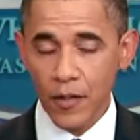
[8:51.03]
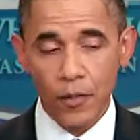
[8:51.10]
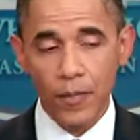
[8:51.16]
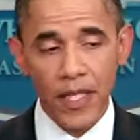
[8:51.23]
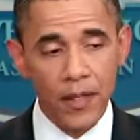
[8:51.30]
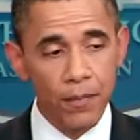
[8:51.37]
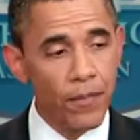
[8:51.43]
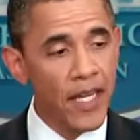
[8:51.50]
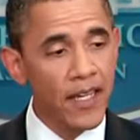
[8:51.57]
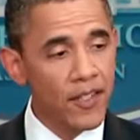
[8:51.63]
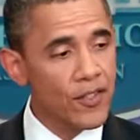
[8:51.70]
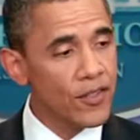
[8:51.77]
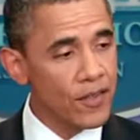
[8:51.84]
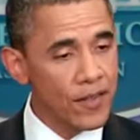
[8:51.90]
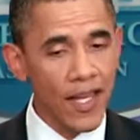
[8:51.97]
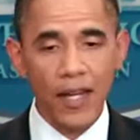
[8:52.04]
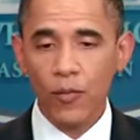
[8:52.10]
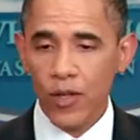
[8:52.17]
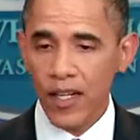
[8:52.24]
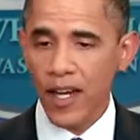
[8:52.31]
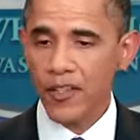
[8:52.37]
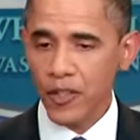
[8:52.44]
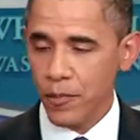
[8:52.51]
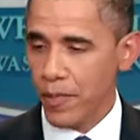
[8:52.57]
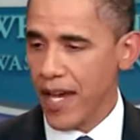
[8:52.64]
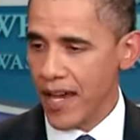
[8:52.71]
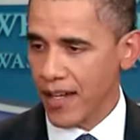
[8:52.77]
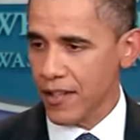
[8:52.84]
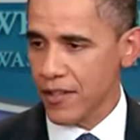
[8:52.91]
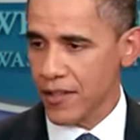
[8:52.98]
It would be the biggest debt reduction
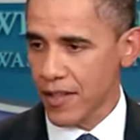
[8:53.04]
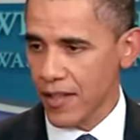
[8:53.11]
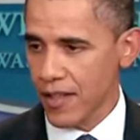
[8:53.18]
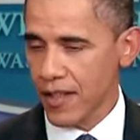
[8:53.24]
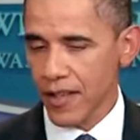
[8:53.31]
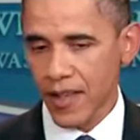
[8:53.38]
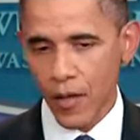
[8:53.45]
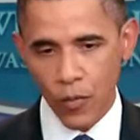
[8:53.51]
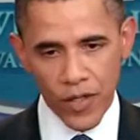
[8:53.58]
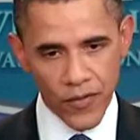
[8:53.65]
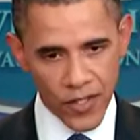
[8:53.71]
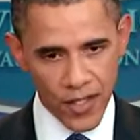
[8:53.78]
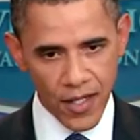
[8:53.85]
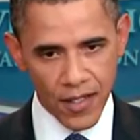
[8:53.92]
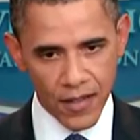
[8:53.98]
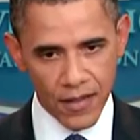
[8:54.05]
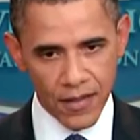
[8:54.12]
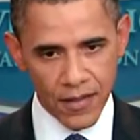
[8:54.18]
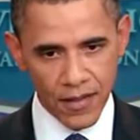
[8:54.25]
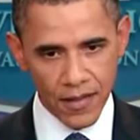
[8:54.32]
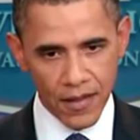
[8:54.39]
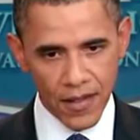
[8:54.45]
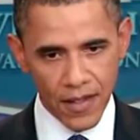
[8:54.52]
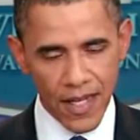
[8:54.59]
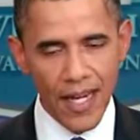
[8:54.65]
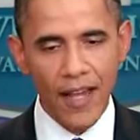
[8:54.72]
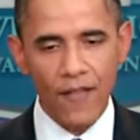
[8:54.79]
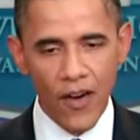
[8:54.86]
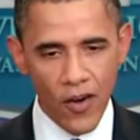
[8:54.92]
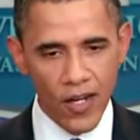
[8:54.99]
package that we've seen in
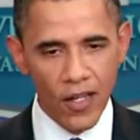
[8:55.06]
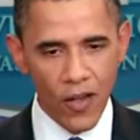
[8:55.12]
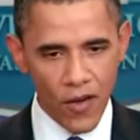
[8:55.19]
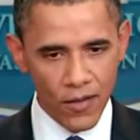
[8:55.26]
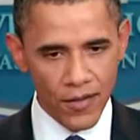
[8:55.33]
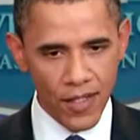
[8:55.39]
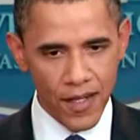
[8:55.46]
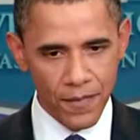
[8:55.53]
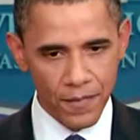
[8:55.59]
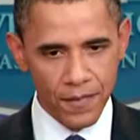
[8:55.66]
a very long time.